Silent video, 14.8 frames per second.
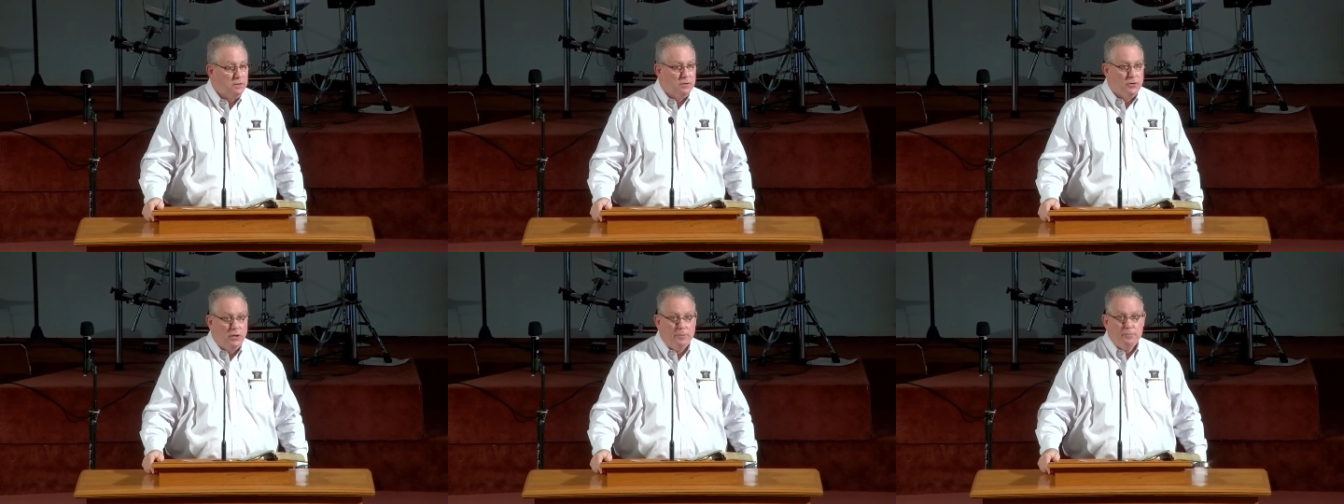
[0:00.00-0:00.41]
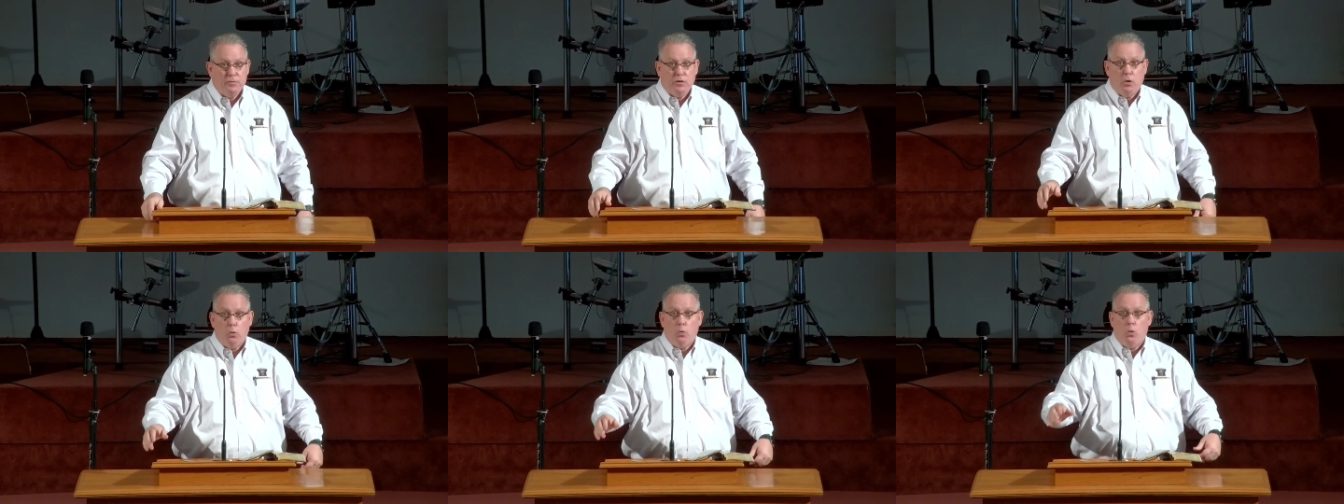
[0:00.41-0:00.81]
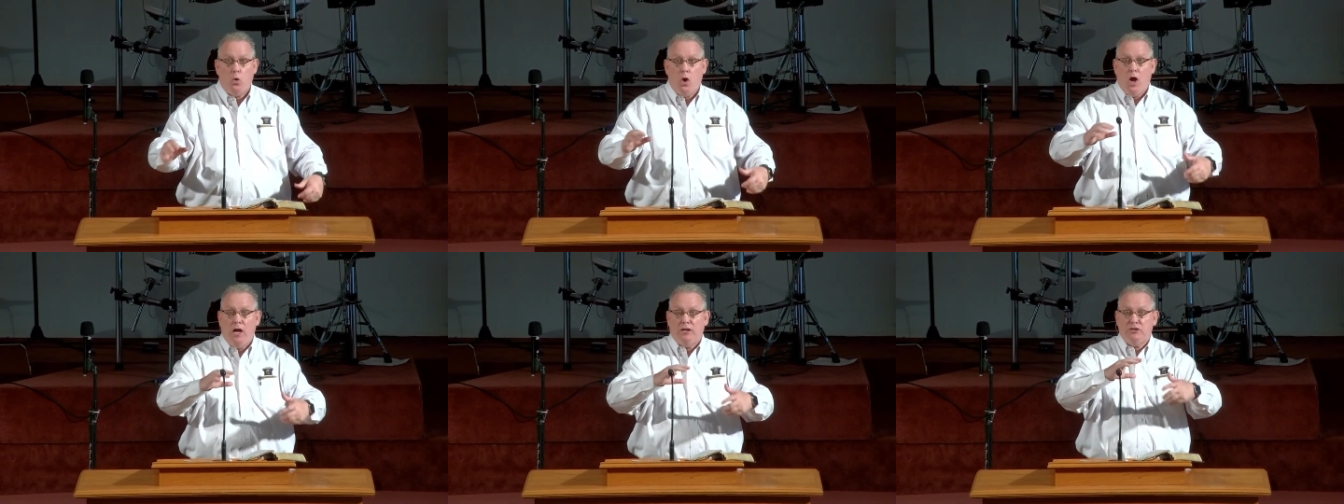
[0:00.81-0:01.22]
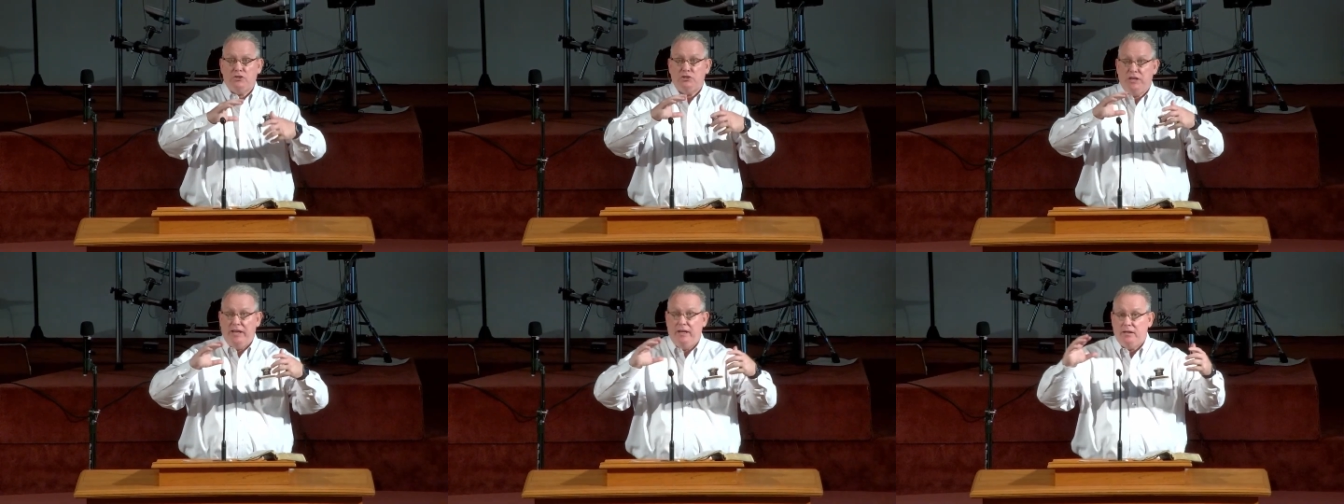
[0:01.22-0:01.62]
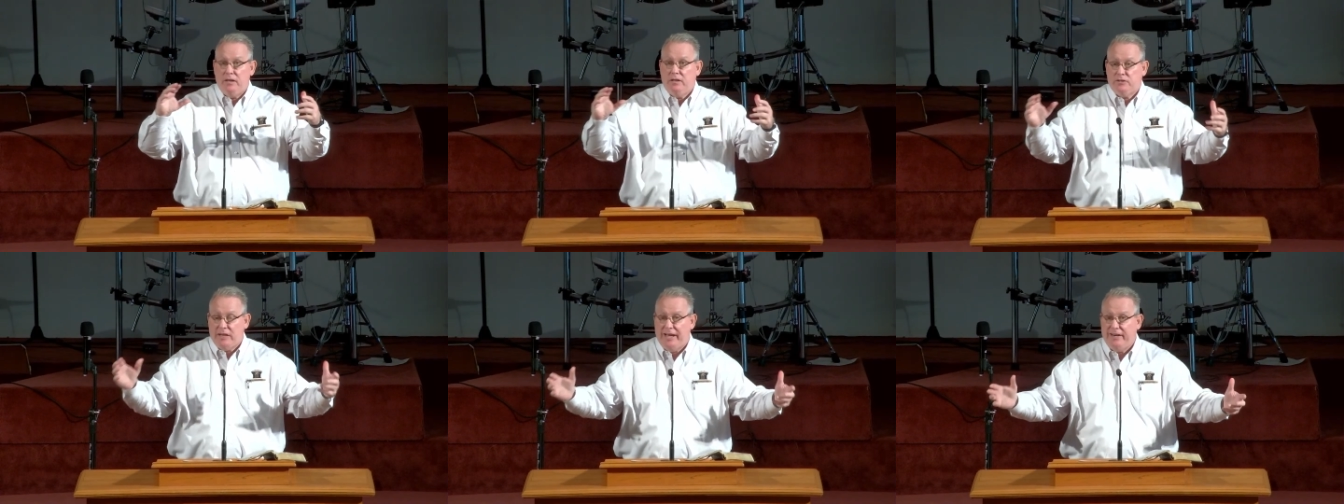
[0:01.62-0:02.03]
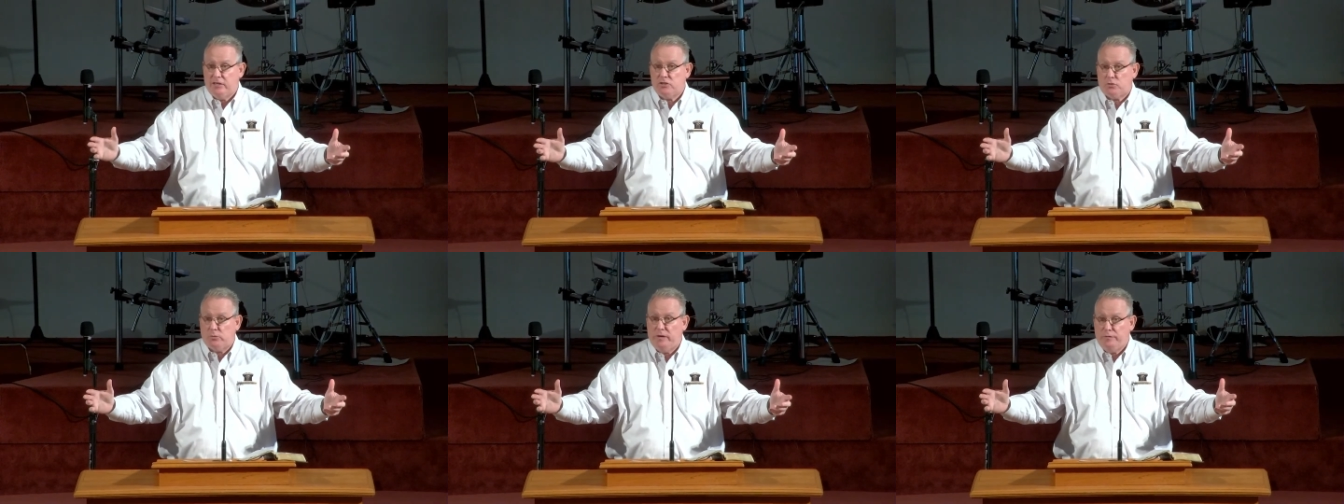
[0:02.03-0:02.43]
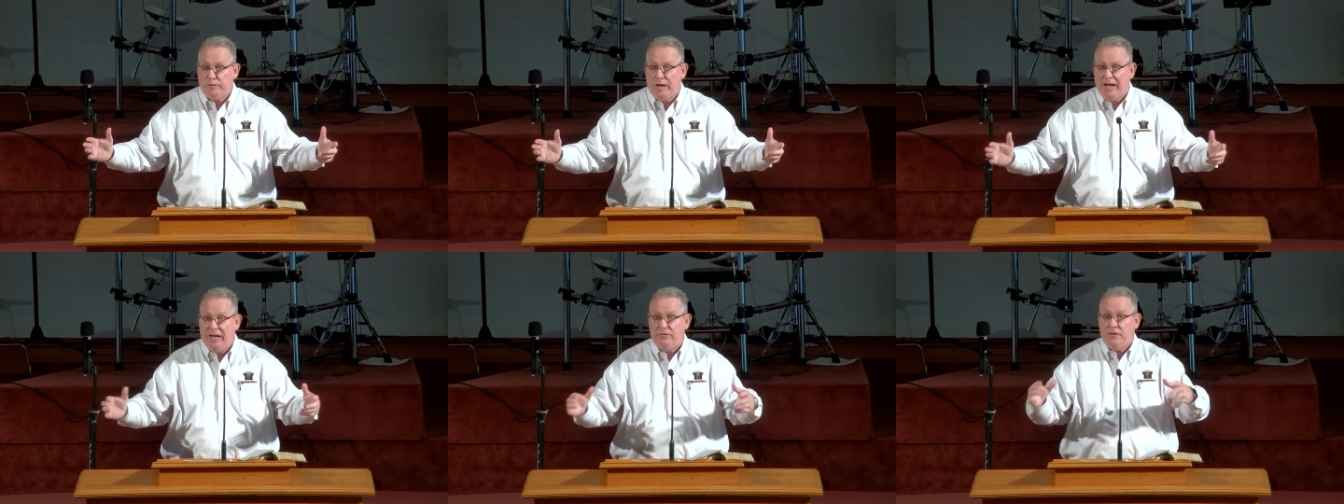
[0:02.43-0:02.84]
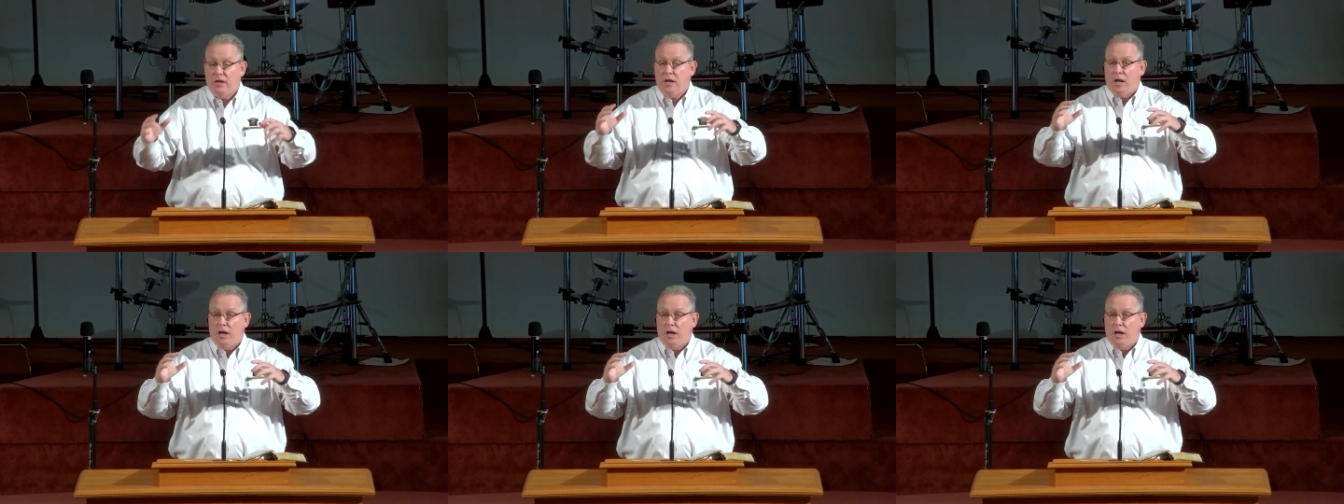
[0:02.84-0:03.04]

The, the washing, Titus 3 5,